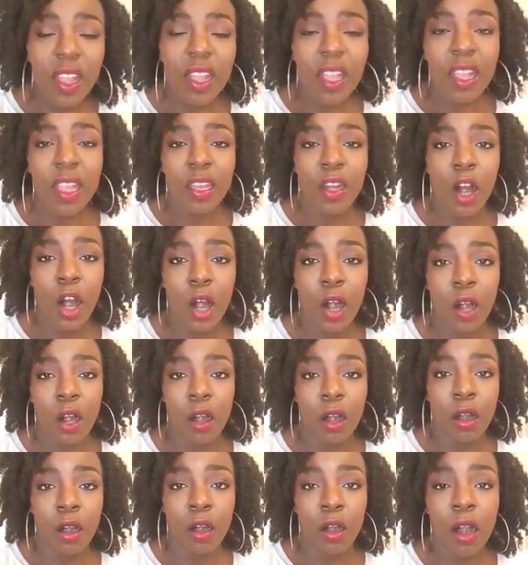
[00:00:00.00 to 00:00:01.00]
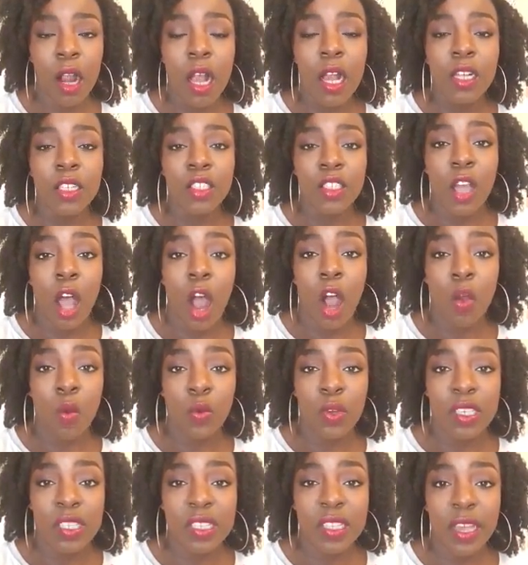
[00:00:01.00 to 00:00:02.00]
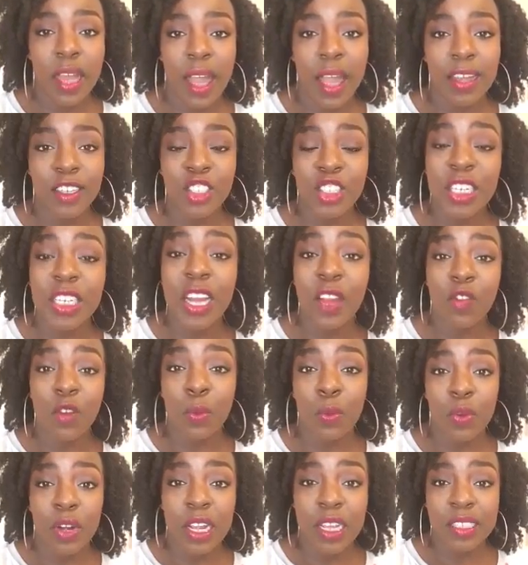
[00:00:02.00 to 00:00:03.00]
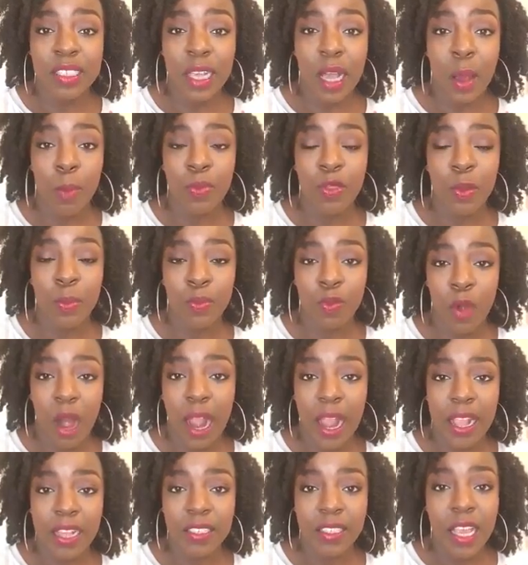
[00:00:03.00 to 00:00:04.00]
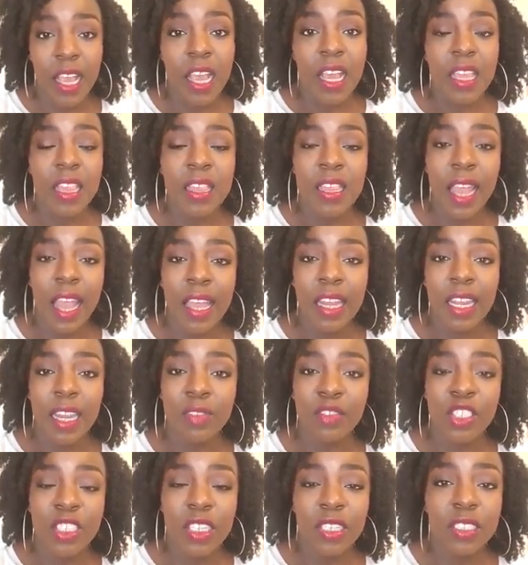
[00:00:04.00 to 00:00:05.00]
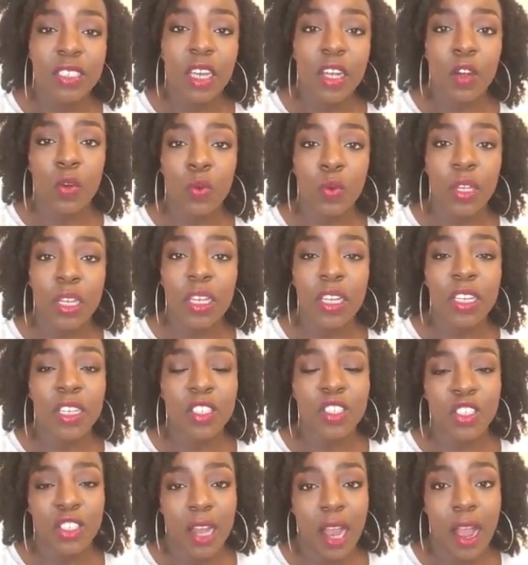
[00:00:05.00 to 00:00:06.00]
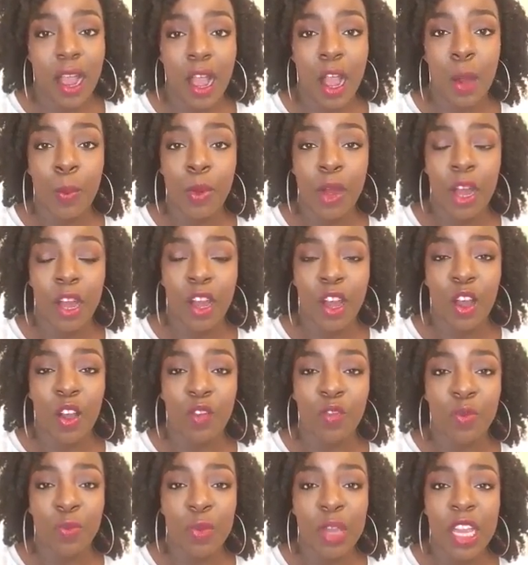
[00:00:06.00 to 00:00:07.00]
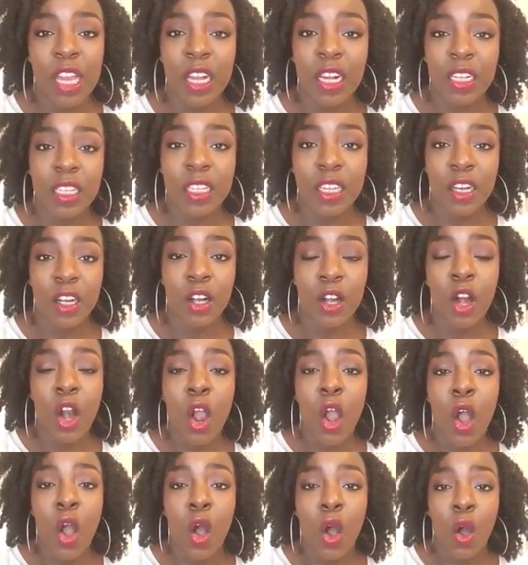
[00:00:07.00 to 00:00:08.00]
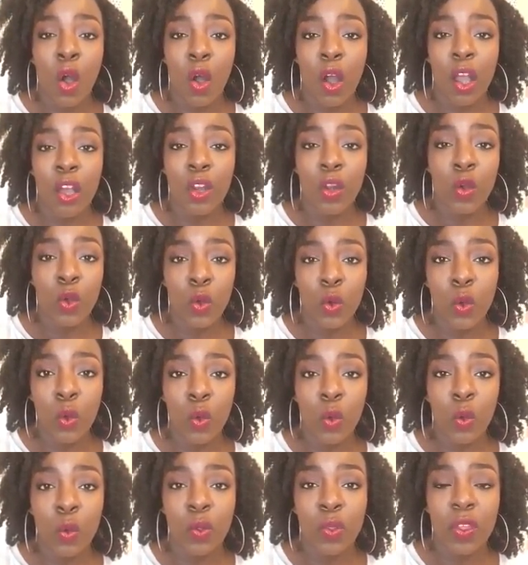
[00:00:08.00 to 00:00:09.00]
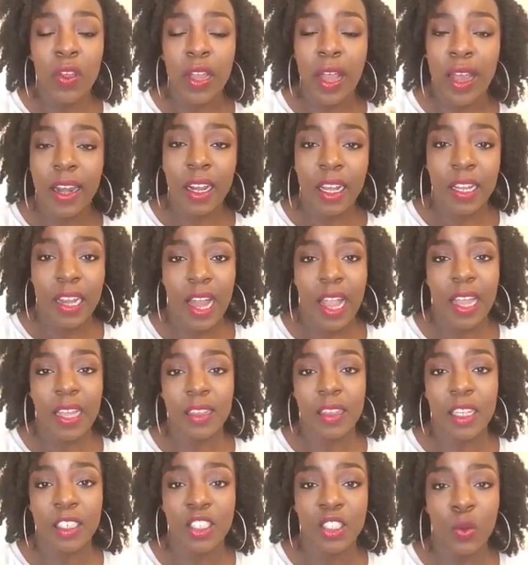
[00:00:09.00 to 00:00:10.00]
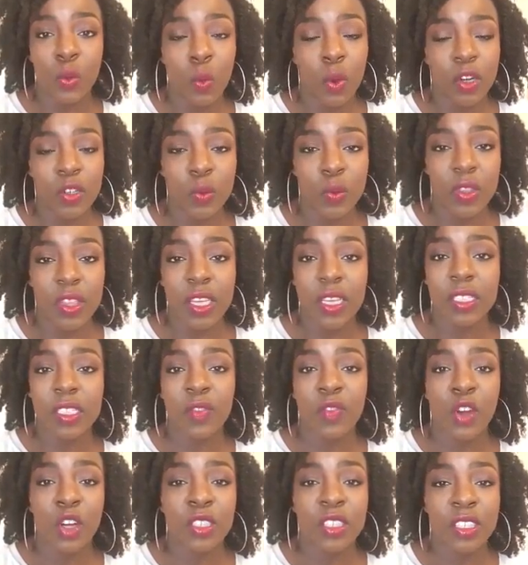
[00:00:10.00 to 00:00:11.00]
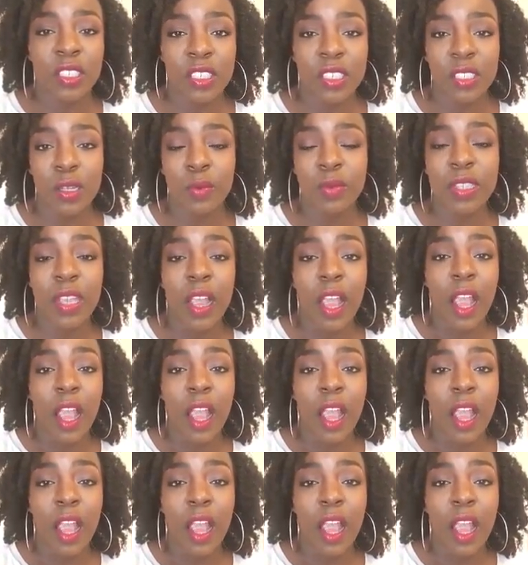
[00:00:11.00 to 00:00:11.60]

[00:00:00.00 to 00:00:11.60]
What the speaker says: in her talk was that she never brings up the price, that if she's done a really good job of being clear on who the kind of client that she works with is, if her systems